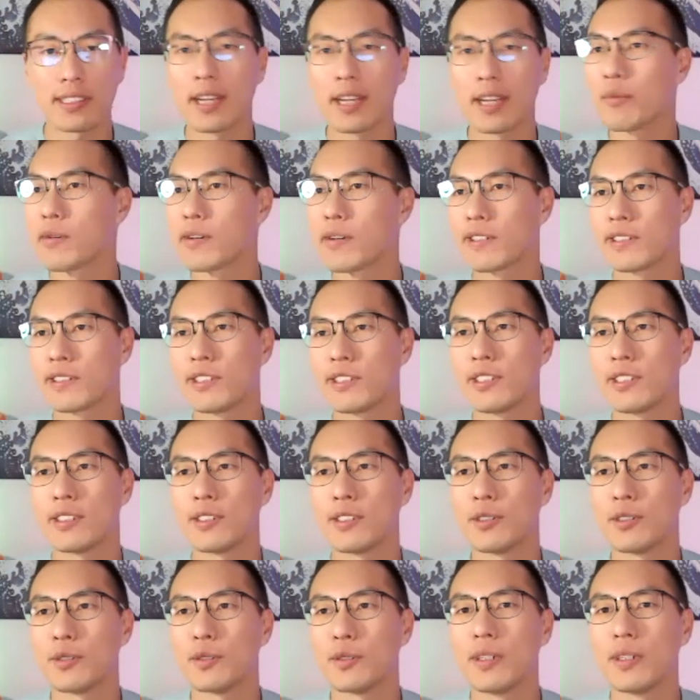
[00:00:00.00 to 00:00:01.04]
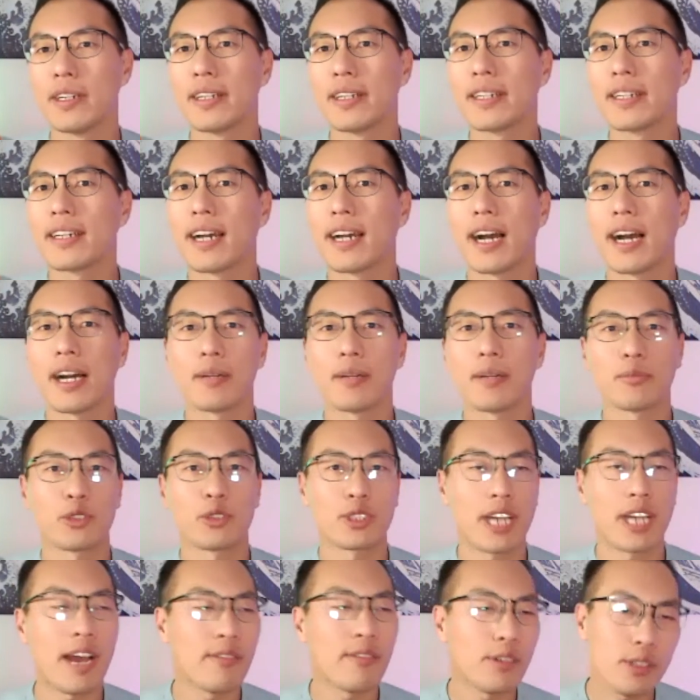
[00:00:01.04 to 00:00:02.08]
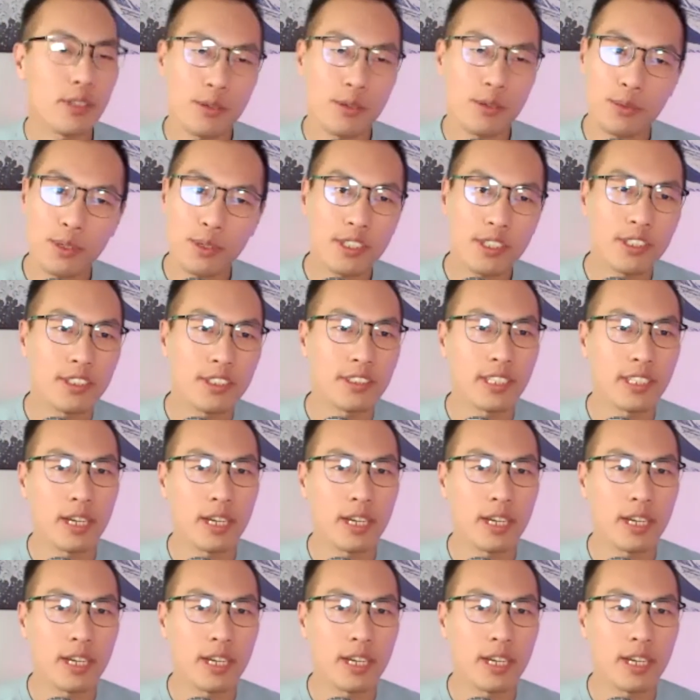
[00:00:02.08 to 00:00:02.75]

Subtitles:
I want to travel the world.